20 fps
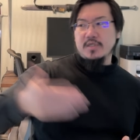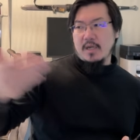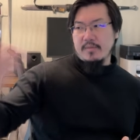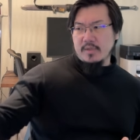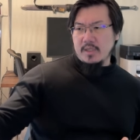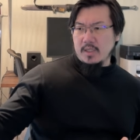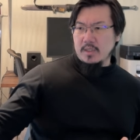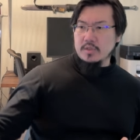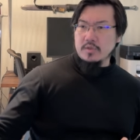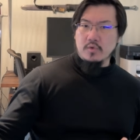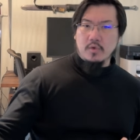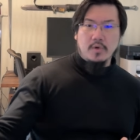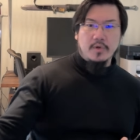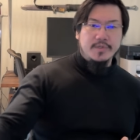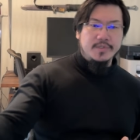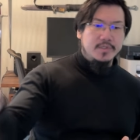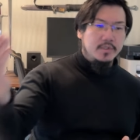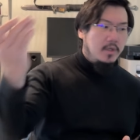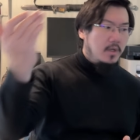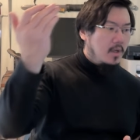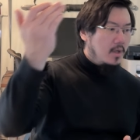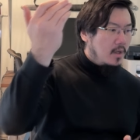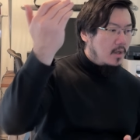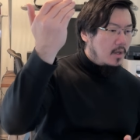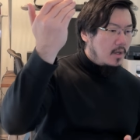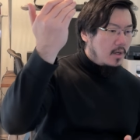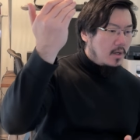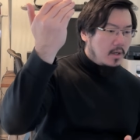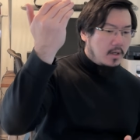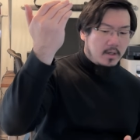Japanese swords,
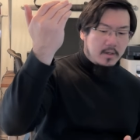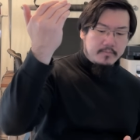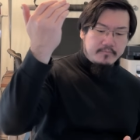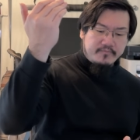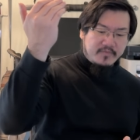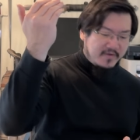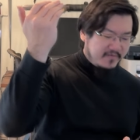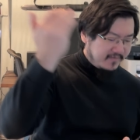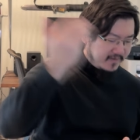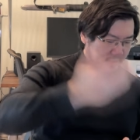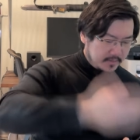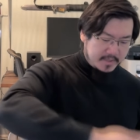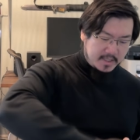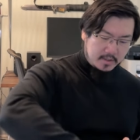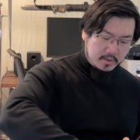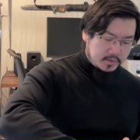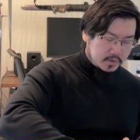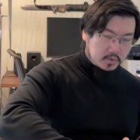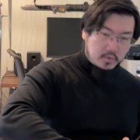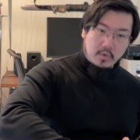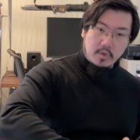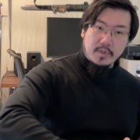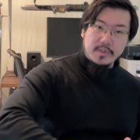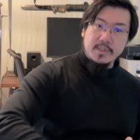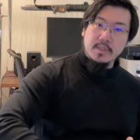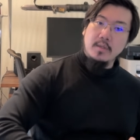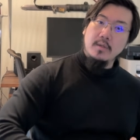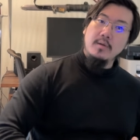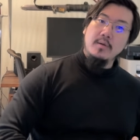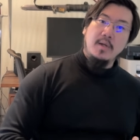um, Filipino
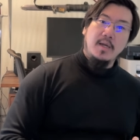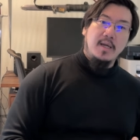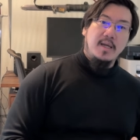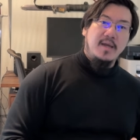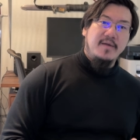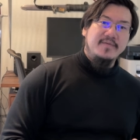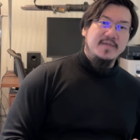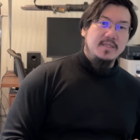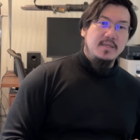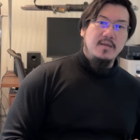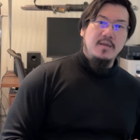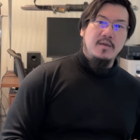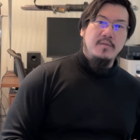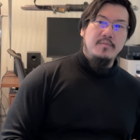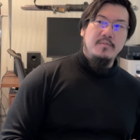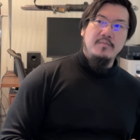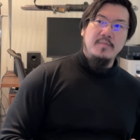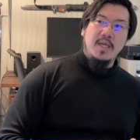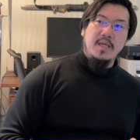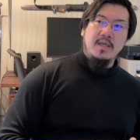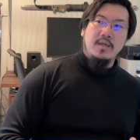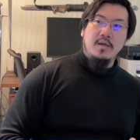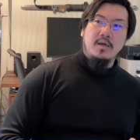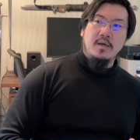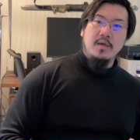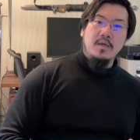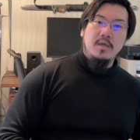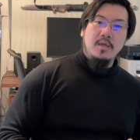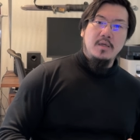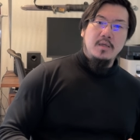swords. I've seen him making
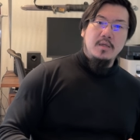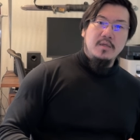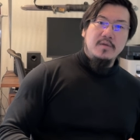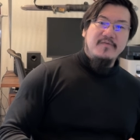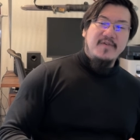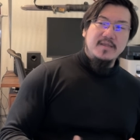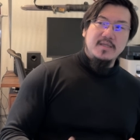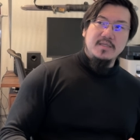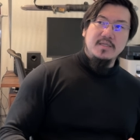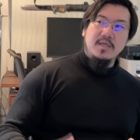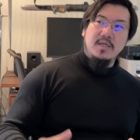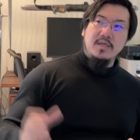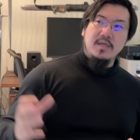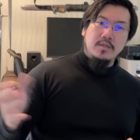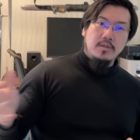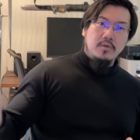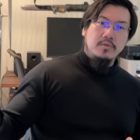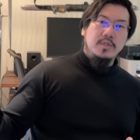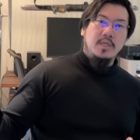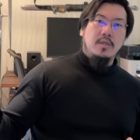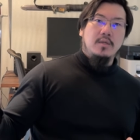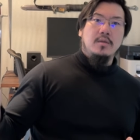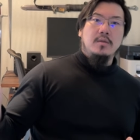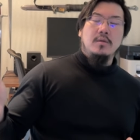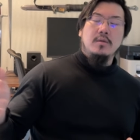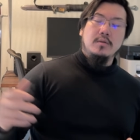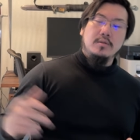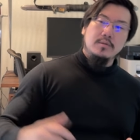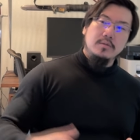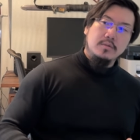a fantasy guillotine
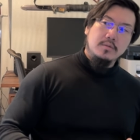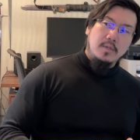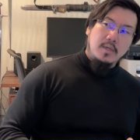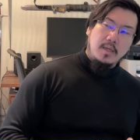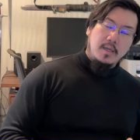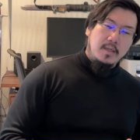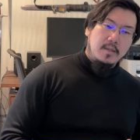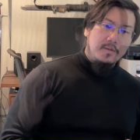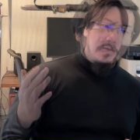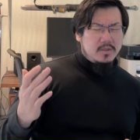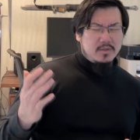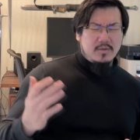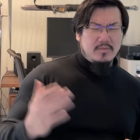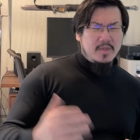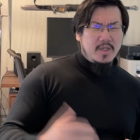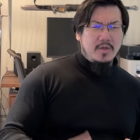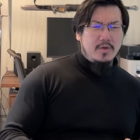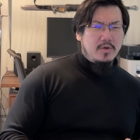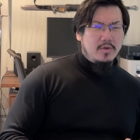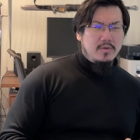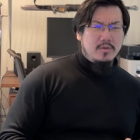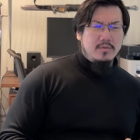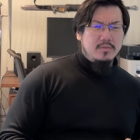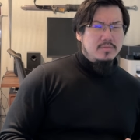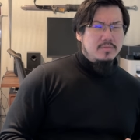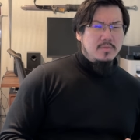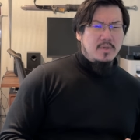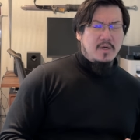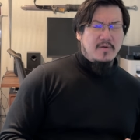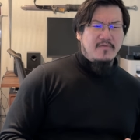and extremely cool
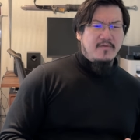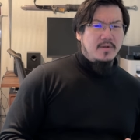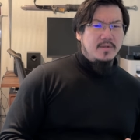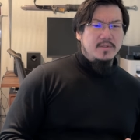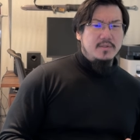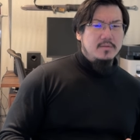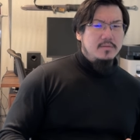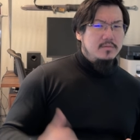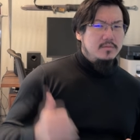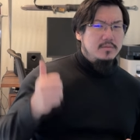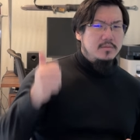offerings.